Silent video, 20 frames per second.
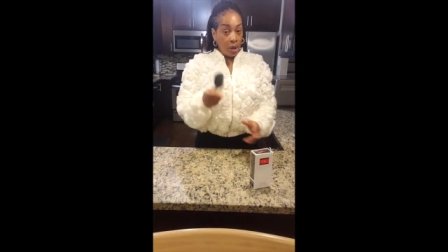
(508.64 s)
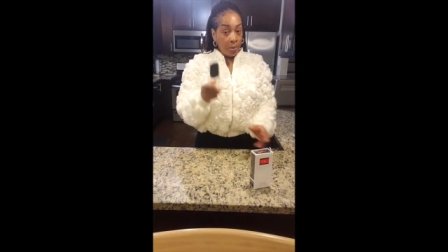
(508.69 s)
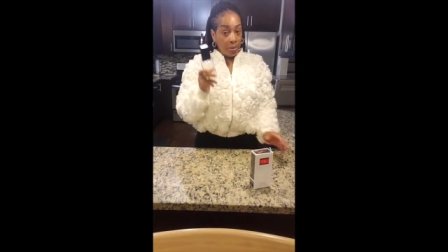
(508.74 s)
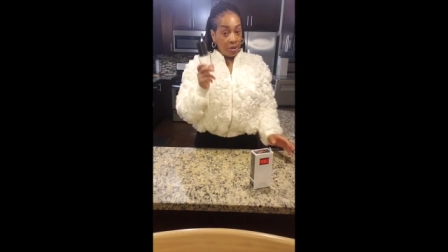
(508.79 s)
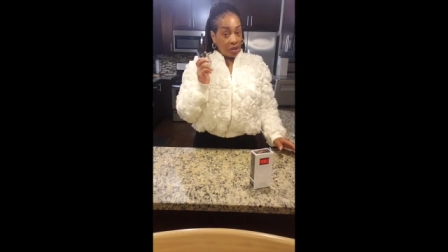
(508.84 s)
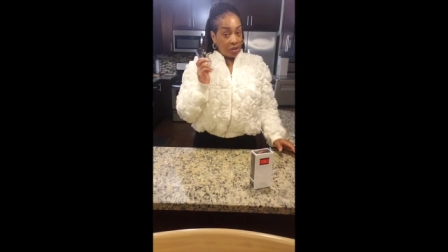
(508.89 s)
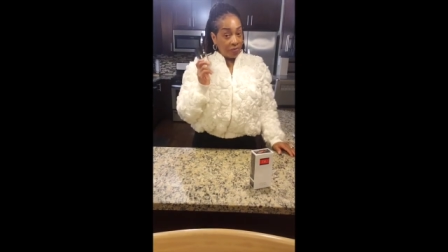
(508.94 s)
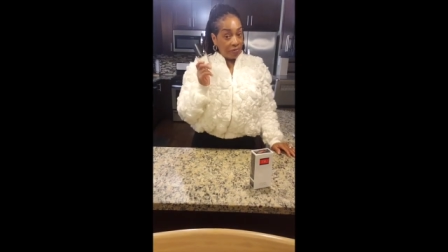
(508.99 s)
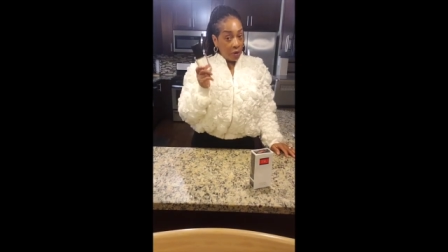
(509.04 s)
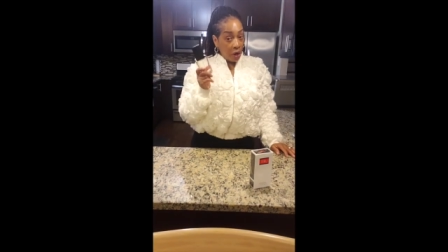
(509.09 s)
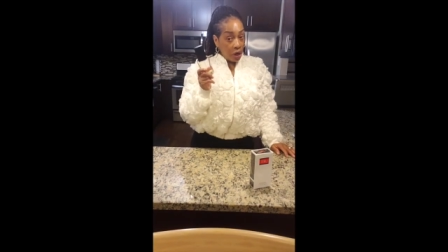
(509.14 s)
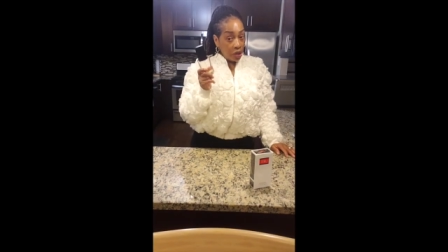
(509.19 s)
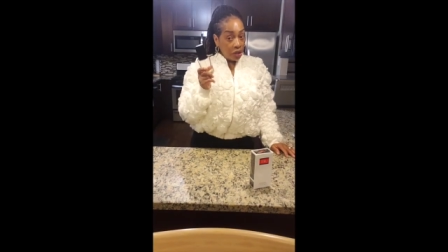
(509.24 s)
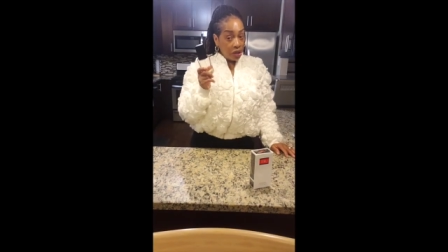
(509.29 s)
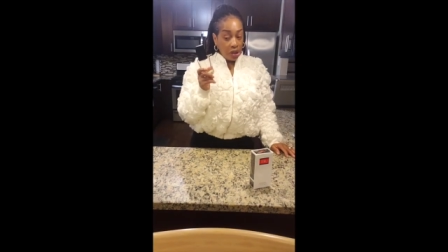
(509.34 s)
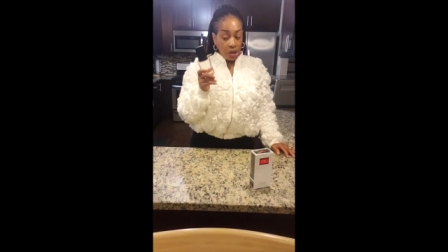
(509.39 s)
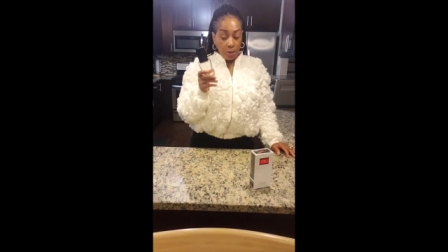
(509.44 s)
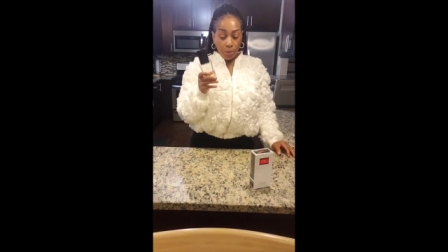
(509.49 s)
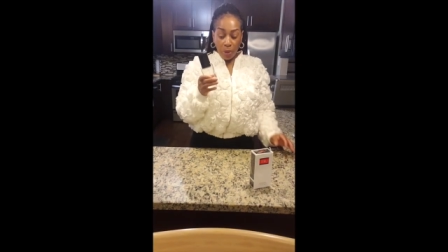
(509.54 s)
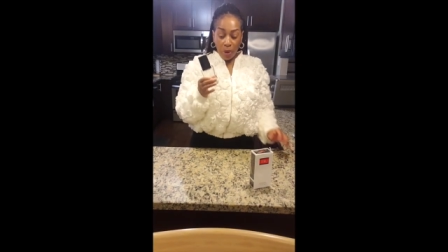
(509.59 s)
But as far as
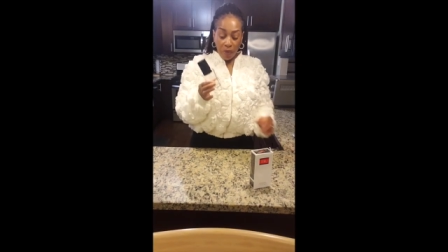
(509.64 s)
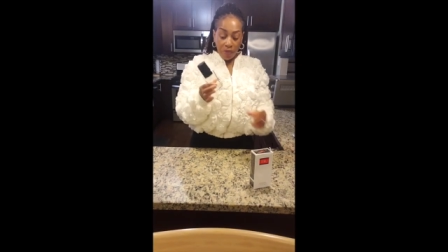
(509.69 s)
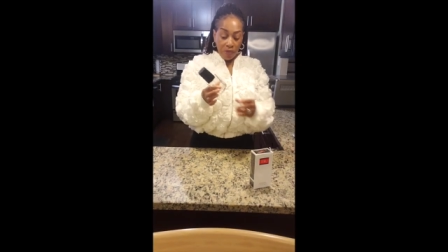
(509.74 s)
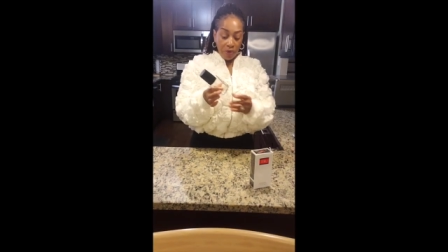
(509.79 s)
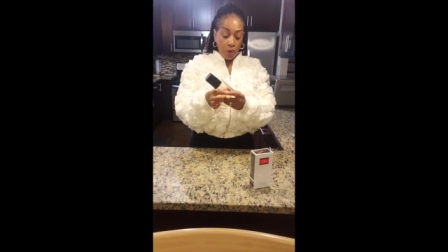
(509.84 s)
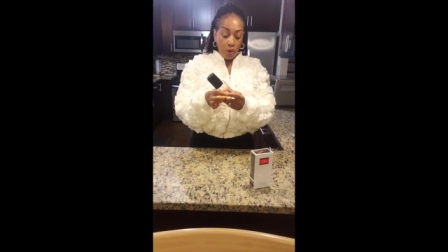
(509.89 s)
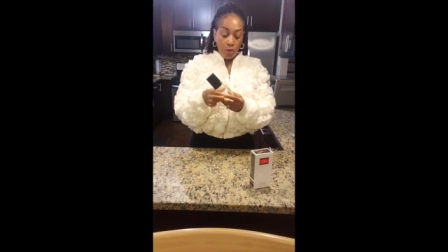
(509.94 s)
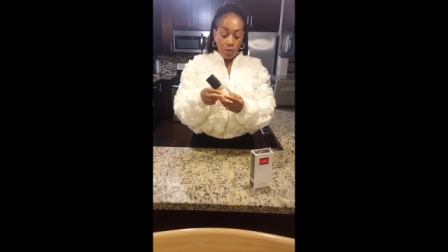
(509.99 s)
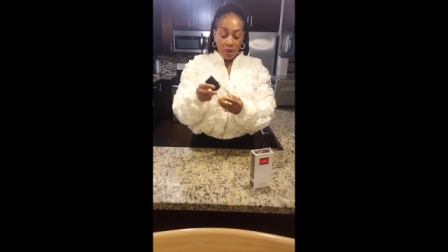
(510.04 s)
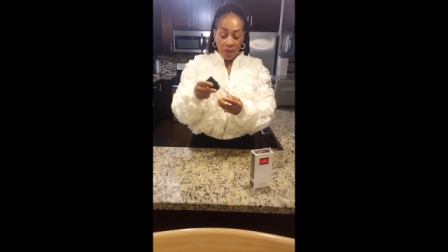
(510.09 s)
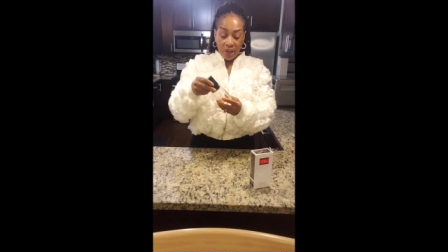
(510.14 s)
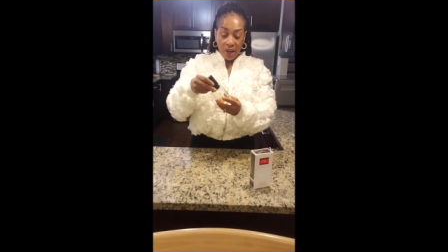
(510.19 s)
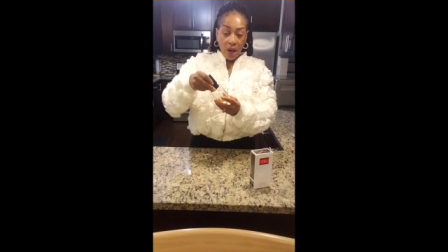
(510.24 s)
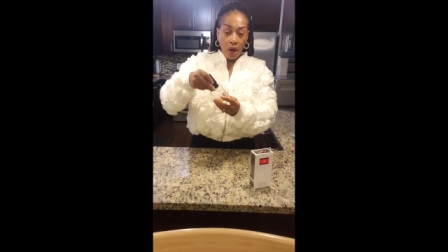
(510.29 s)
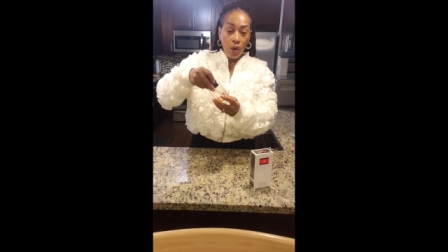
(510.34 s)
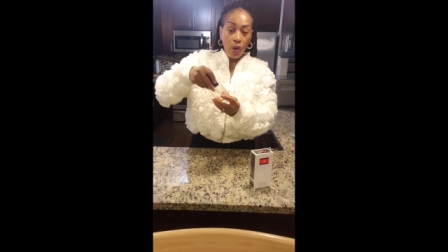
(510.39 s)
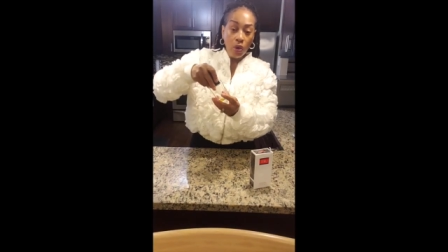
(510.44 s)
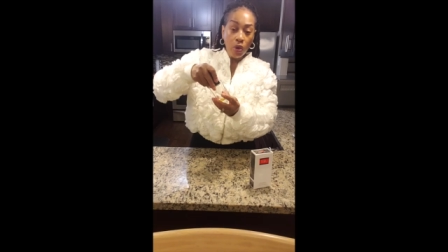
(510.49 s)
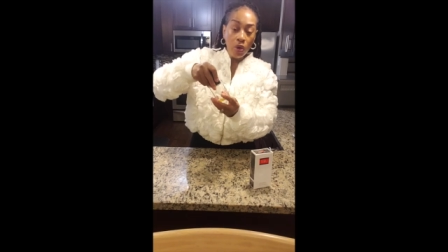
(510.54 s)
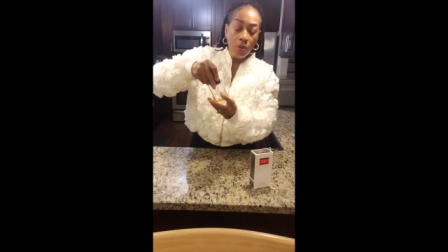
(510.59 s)
this perfume, look
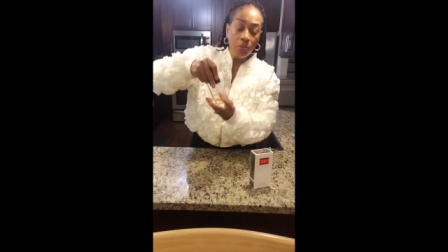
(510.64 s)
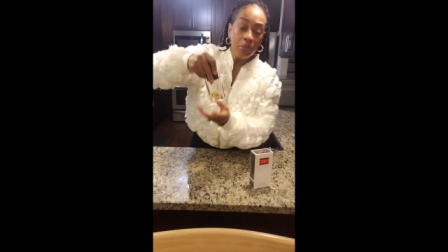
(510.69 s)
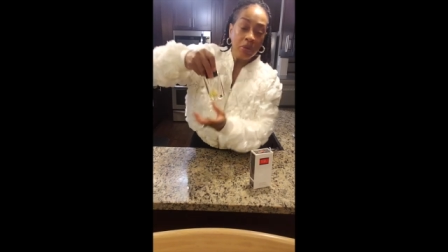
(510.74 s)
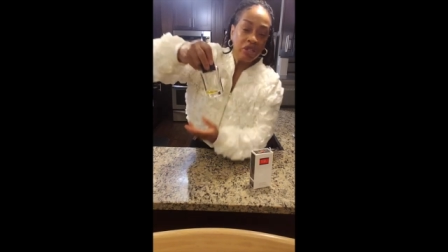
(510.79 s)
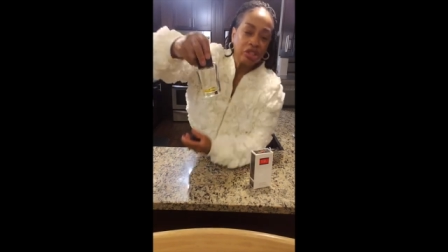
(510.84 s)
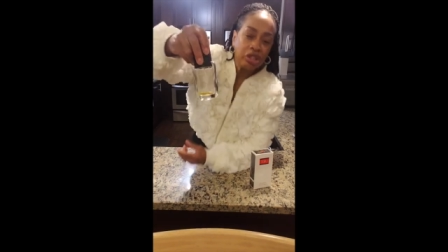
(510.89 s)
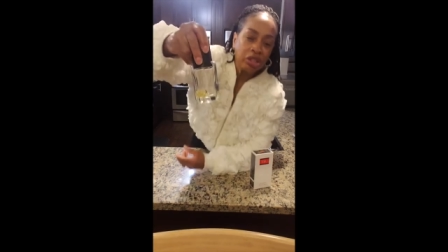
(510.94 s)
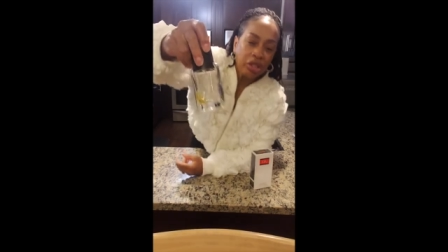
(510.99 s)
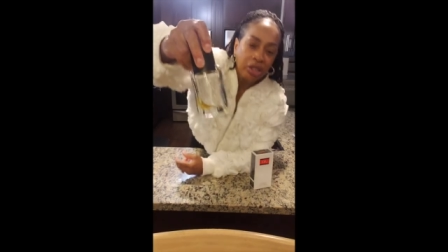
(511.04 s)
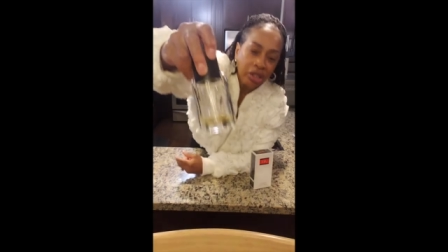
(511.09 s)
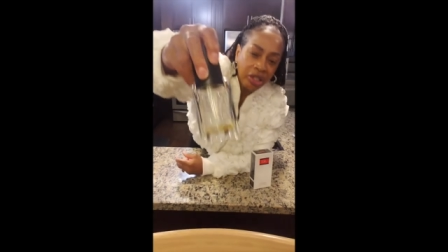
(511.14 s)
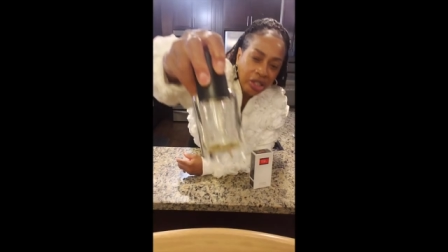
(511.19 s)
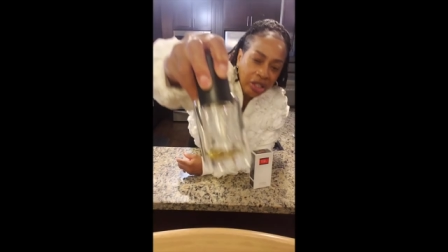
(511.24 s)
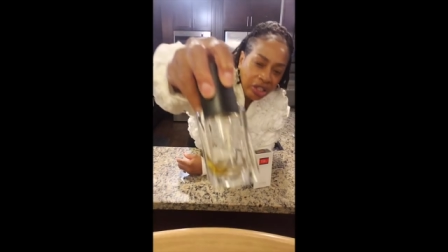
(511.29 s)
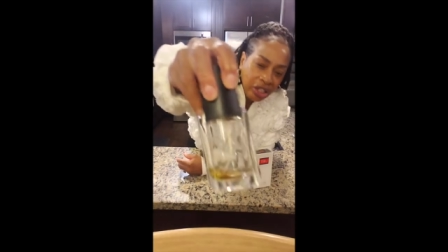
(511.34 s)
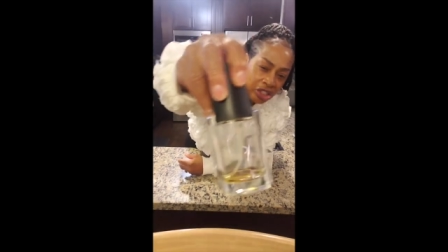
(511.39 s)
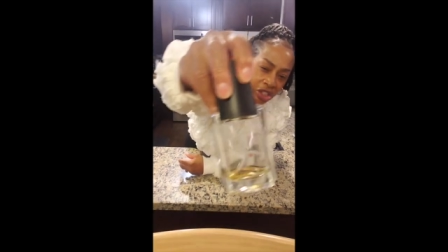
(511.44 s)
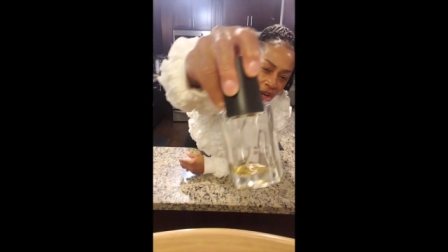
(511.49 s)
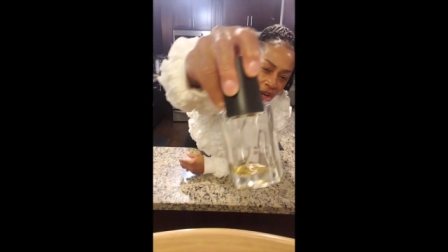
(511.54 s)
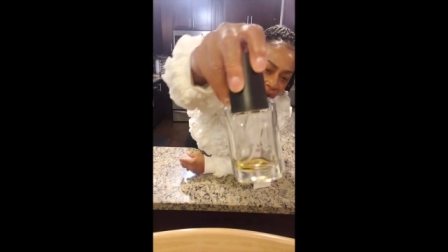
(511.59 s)
how much
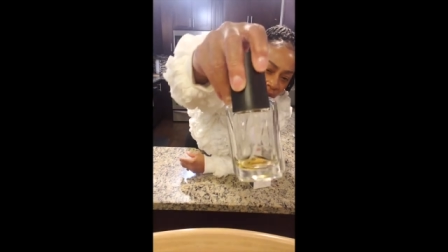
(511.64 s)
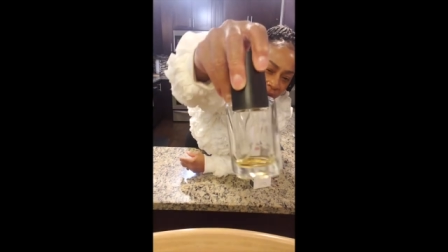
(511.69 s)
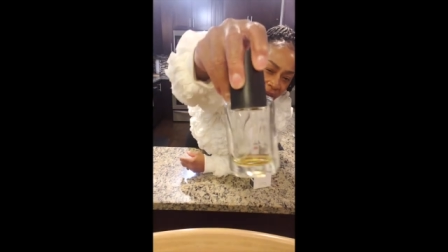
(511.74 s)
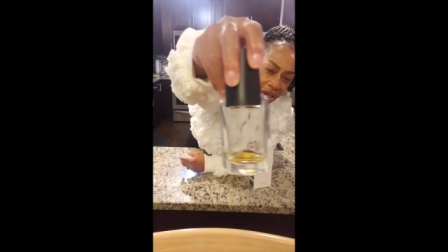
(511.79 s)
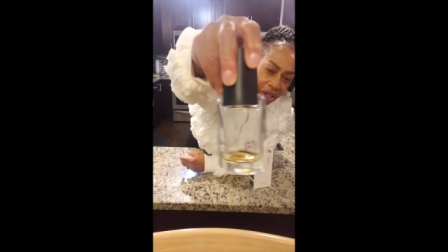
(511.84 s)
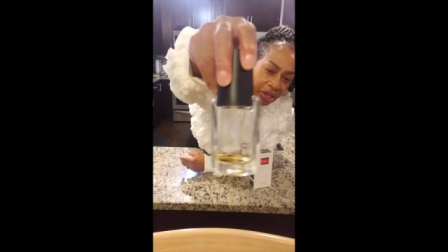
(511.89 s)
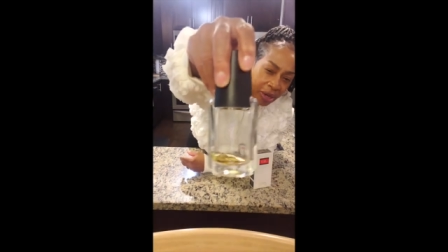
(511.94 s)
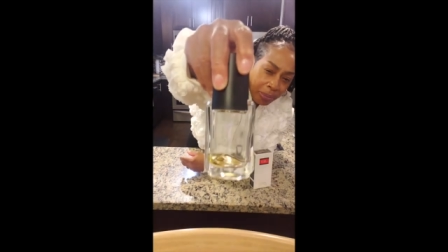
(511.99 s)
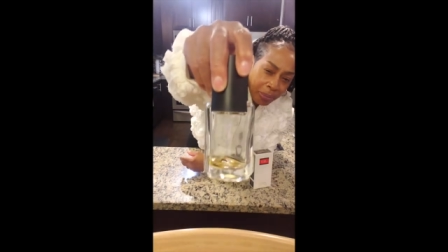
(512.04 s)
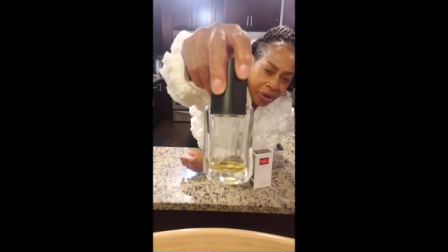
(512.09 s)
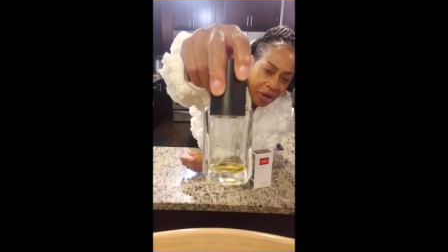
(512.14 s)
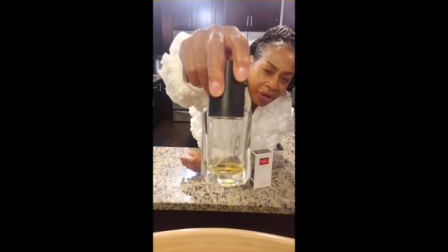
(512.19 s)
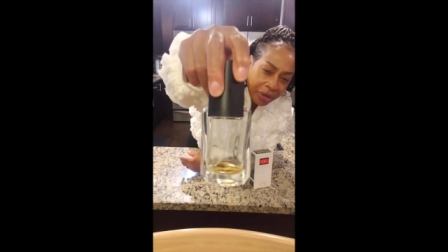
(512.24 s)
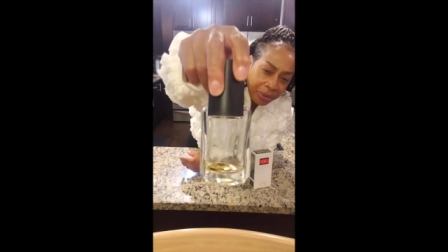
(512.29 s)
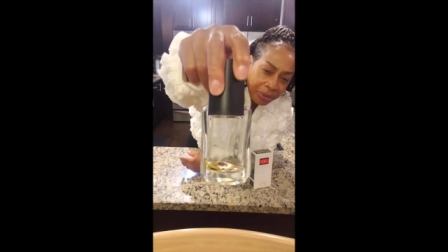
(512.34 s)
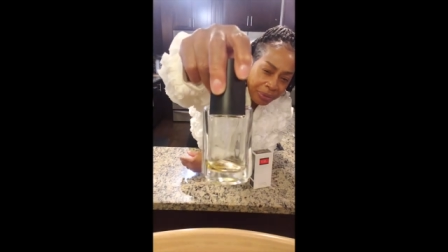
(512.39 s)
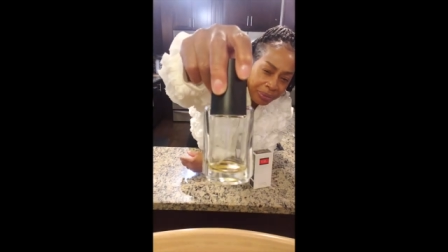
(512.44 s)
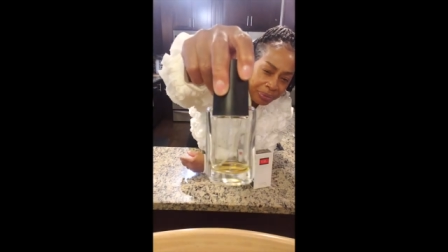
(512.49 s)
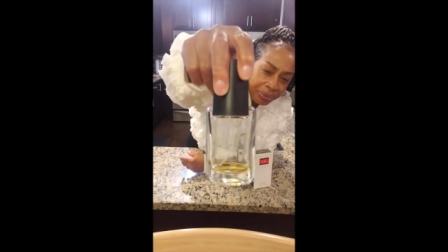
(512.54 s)
is gone out of that bottle.